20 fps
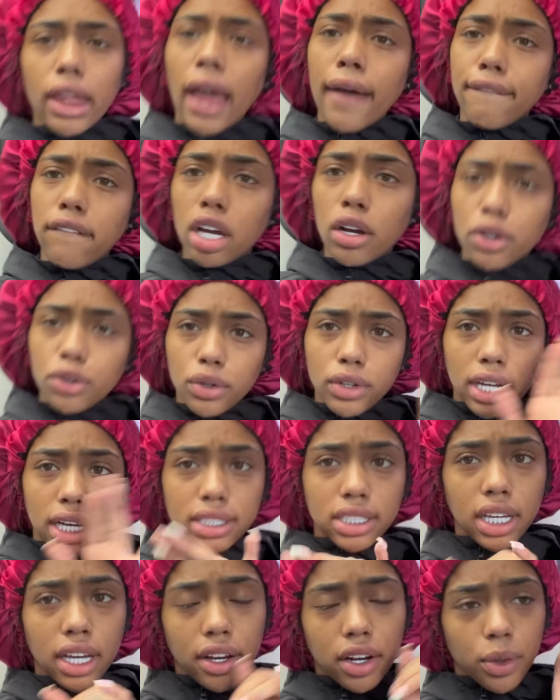
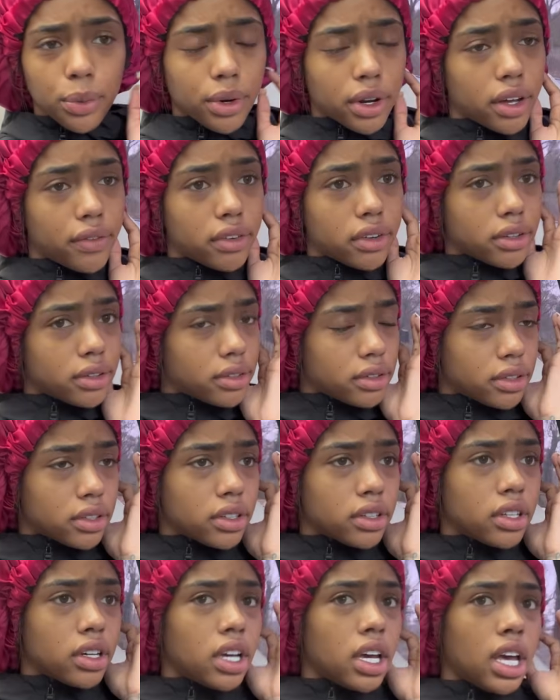Or whatever.
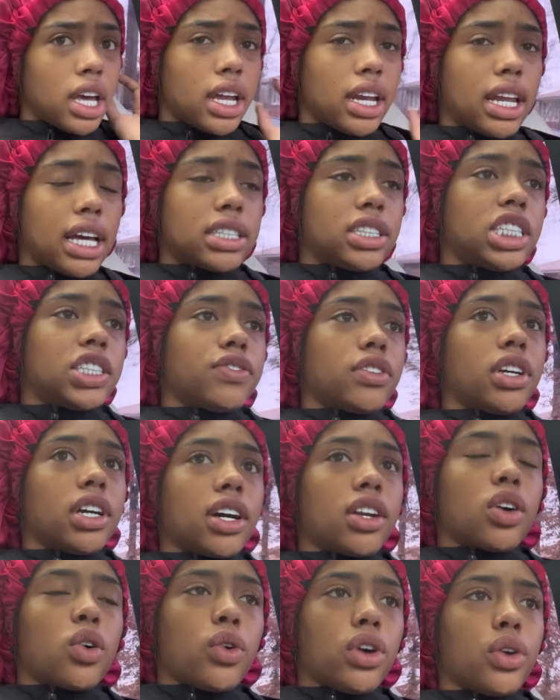Nancy's gonna get
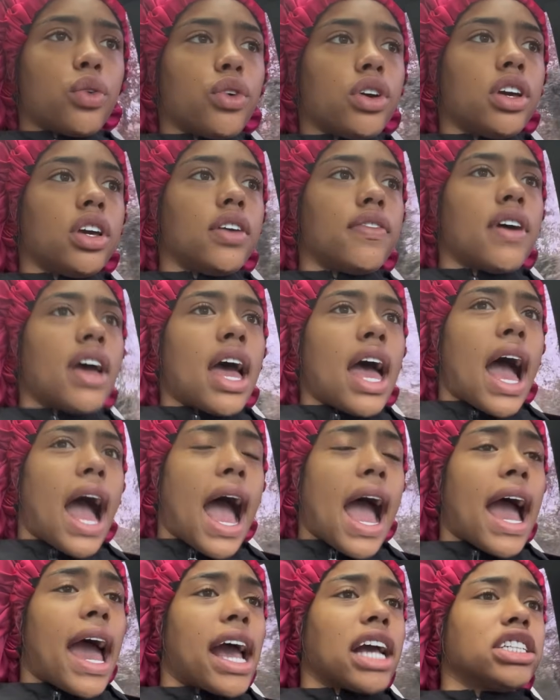a quick weave.
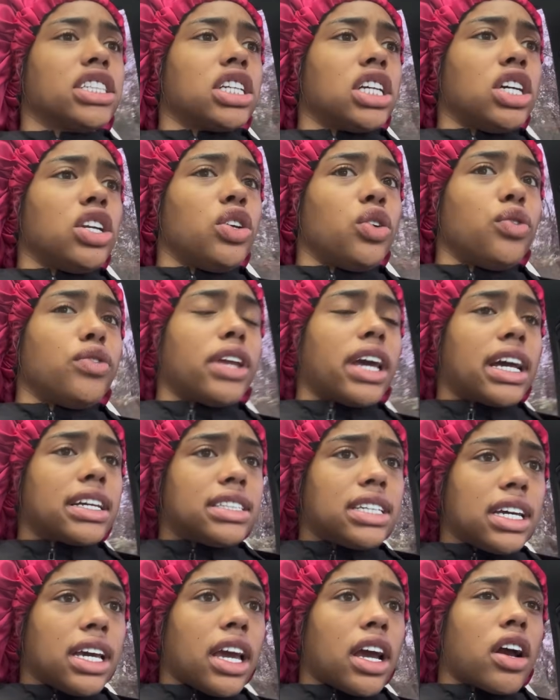I actually do
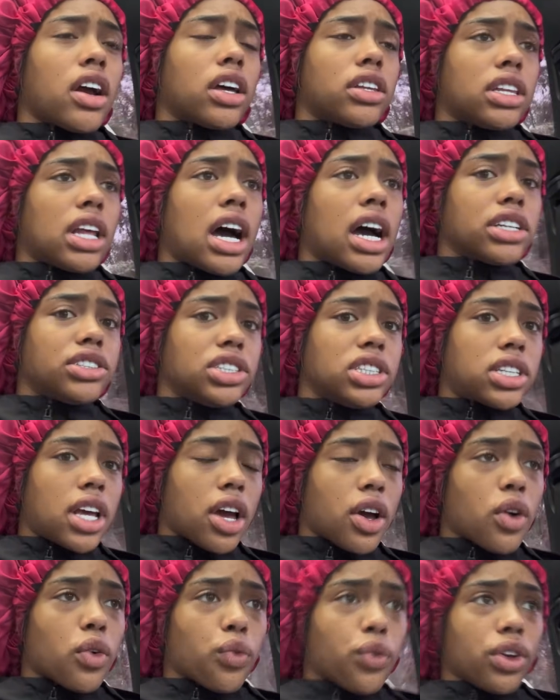Nancy hair a lot. She's like
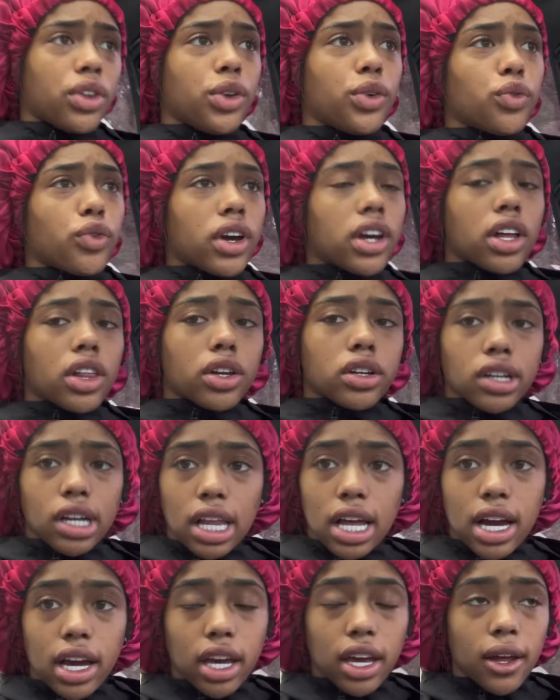a really regular
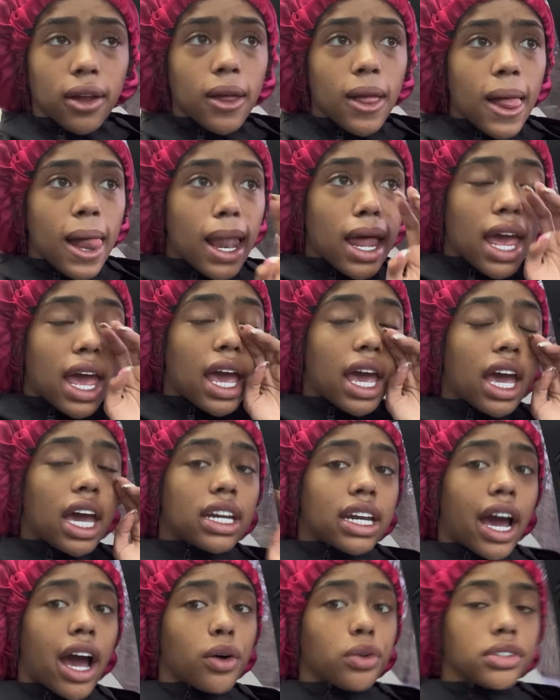client.
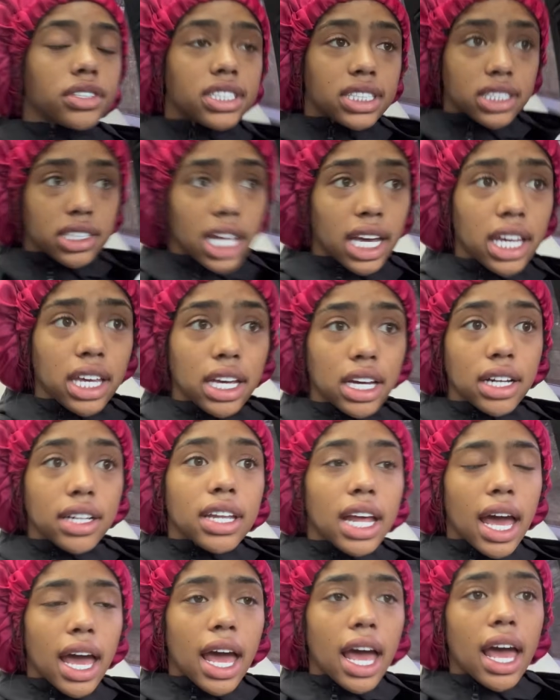And I was thinking
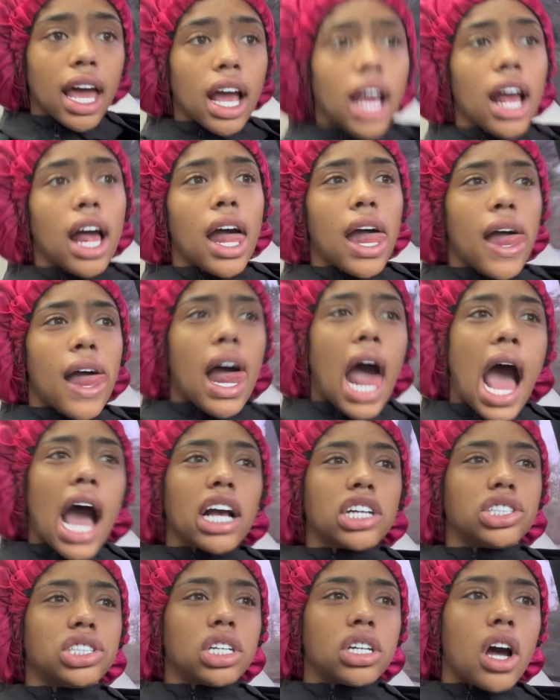that I
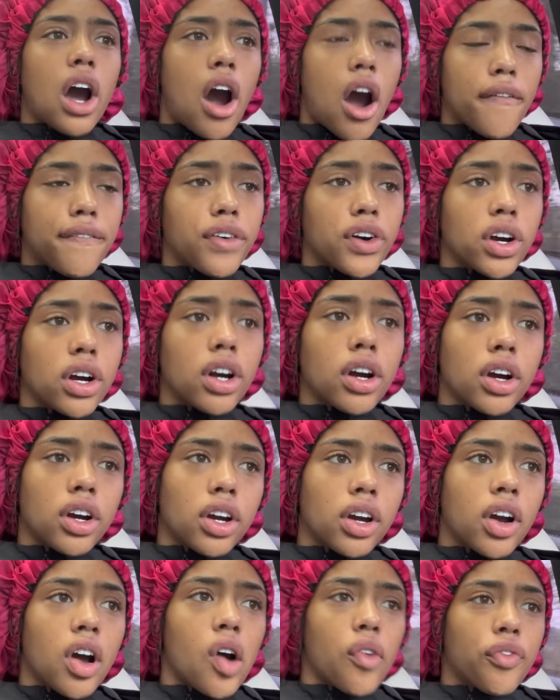should offer
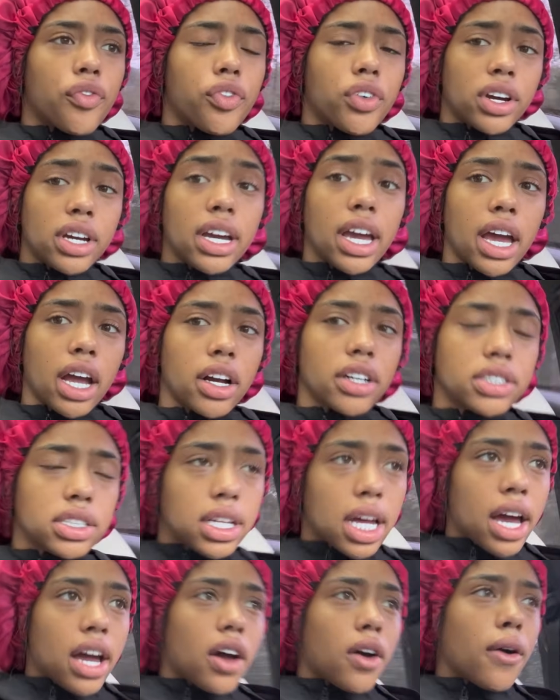her a free
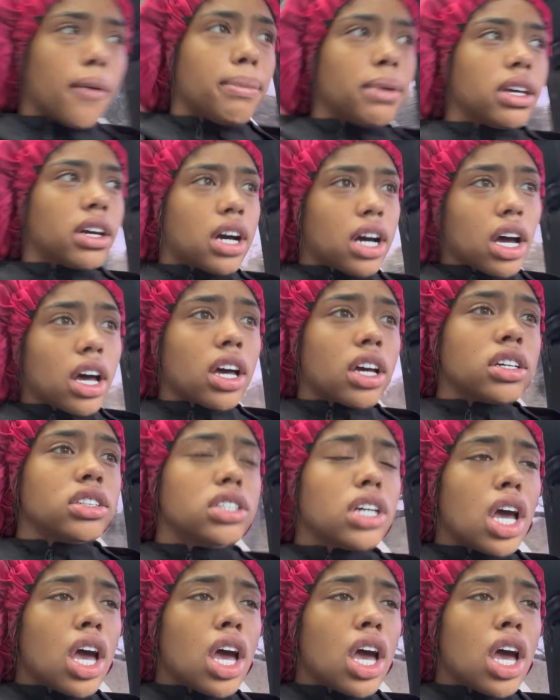hairstyle because